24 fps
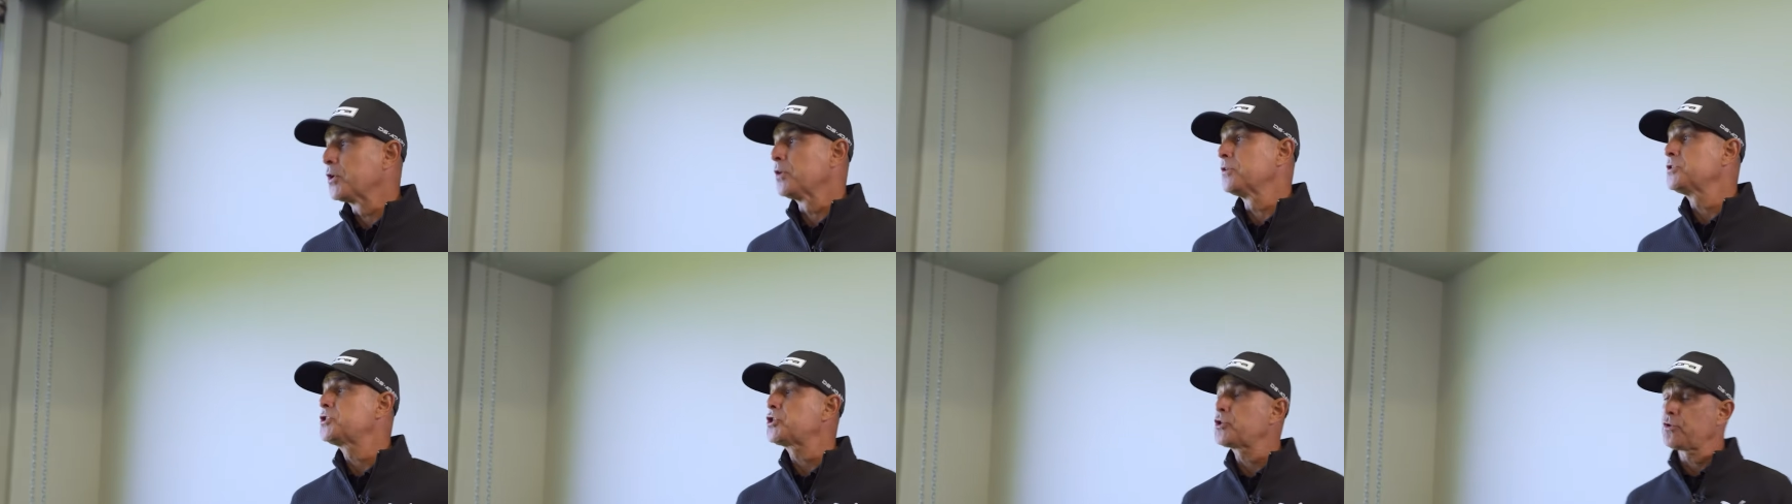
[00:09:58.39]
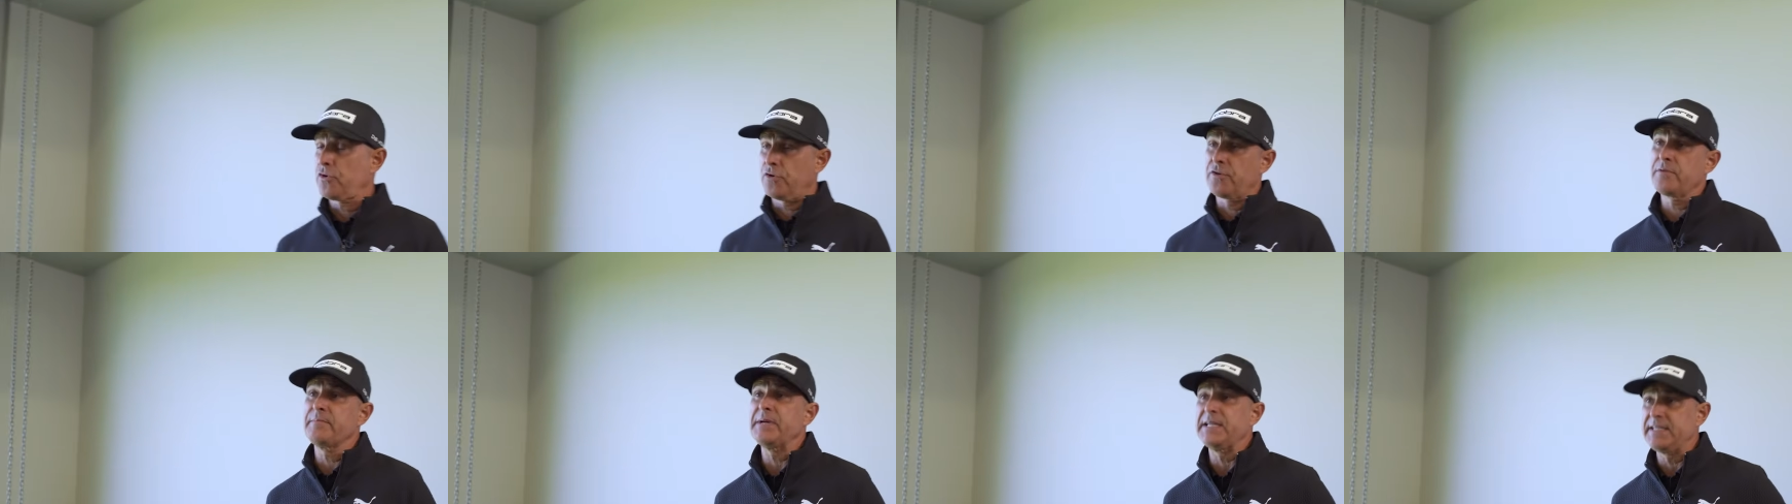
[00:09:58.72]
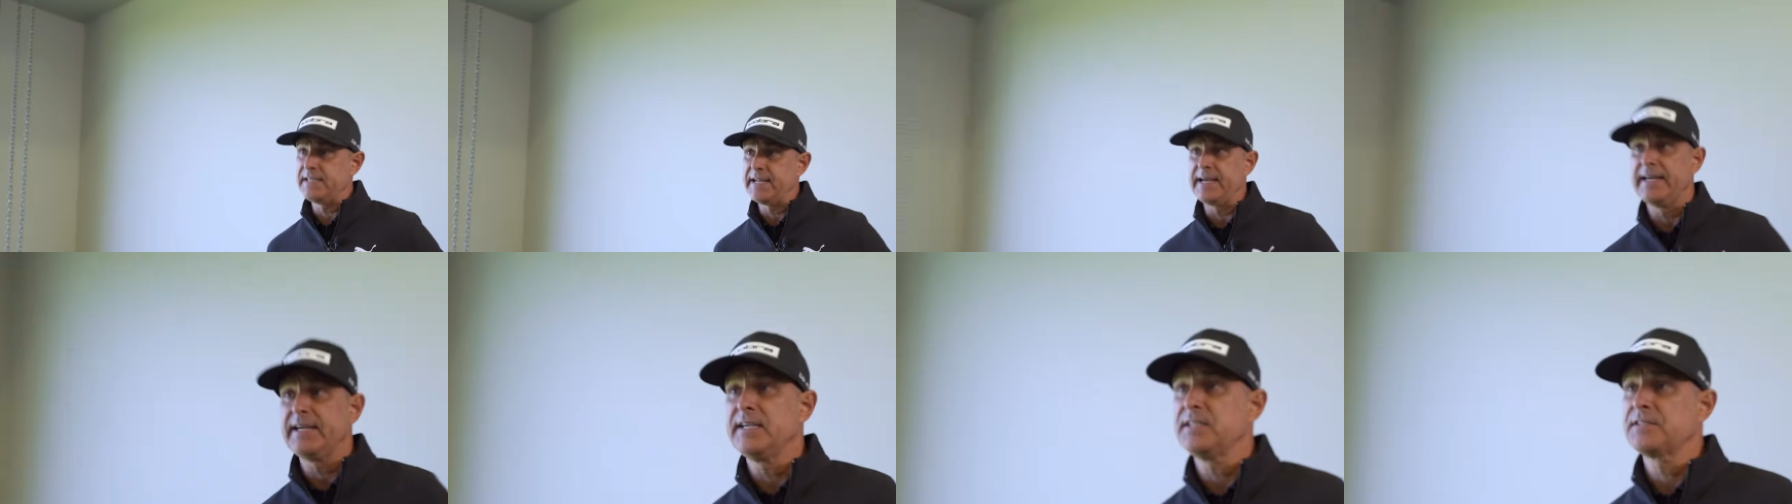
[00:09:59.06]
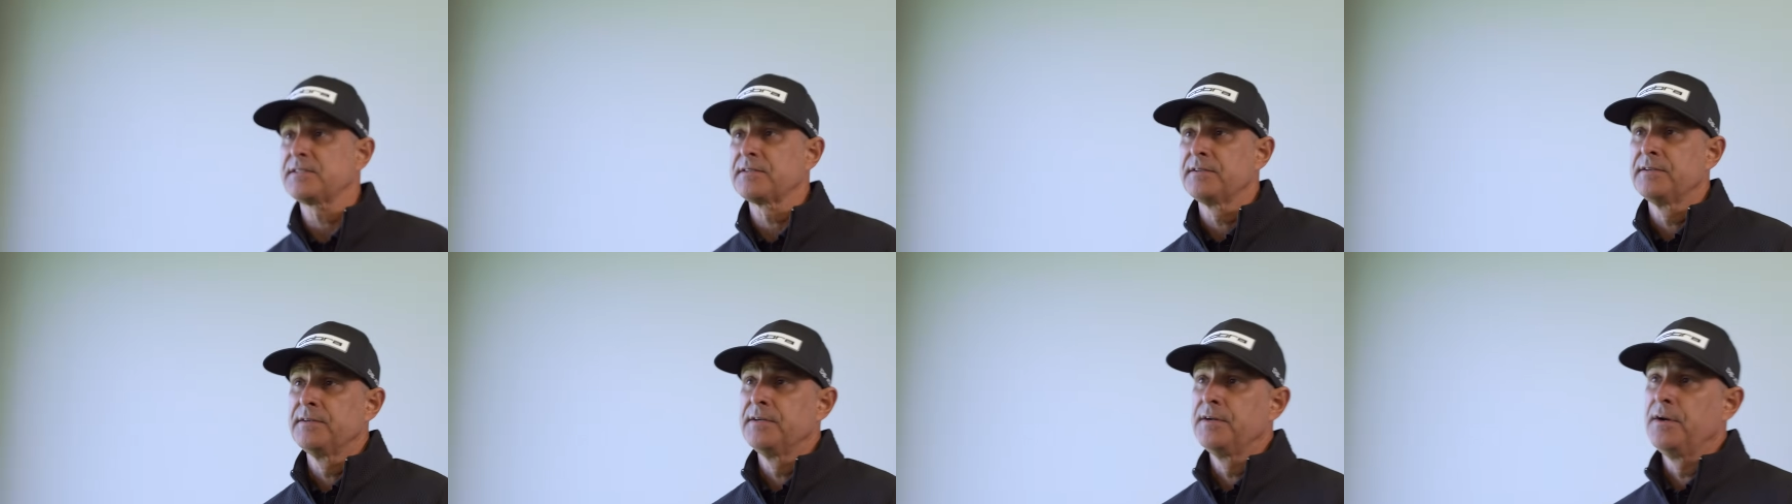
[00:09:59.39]
on tournament
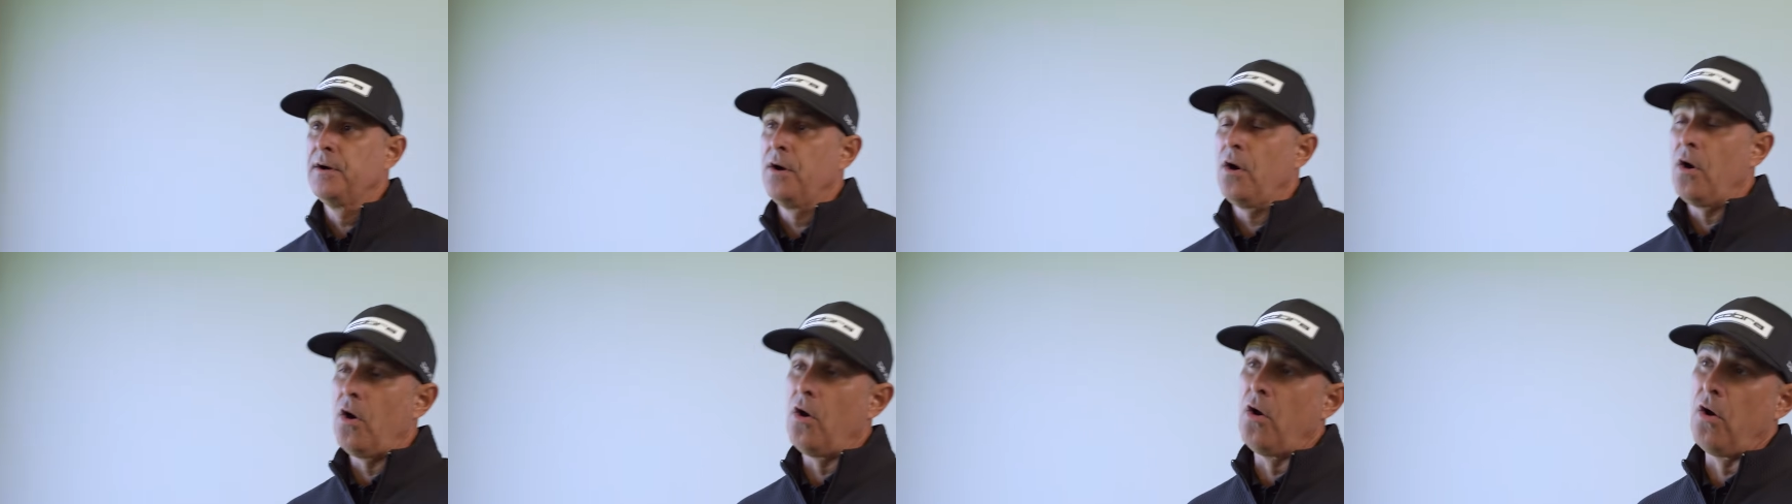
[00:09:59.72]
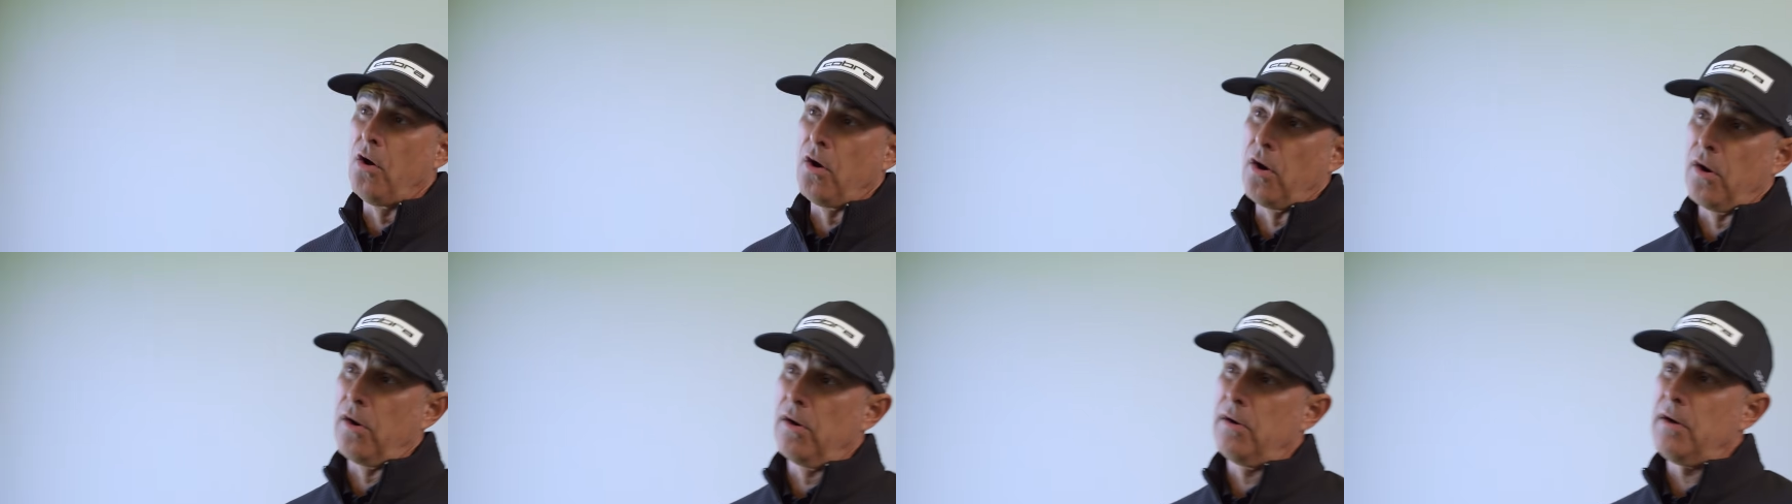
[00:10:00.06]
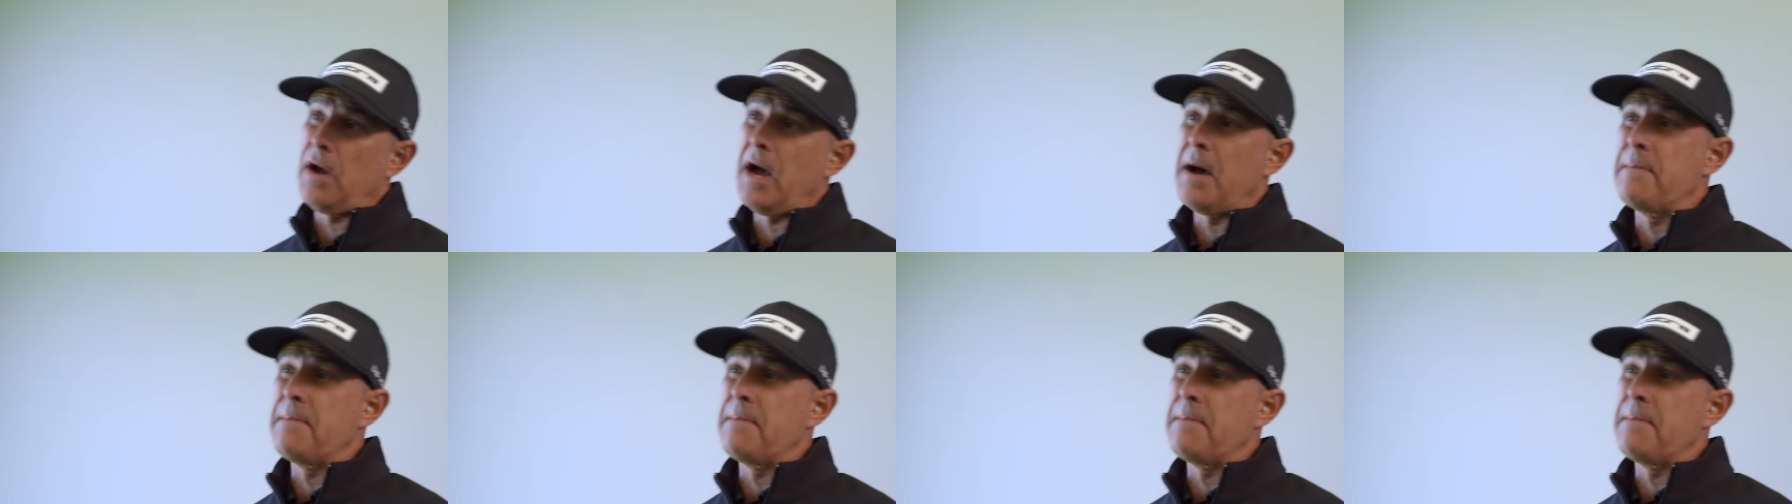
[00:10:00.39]
days, are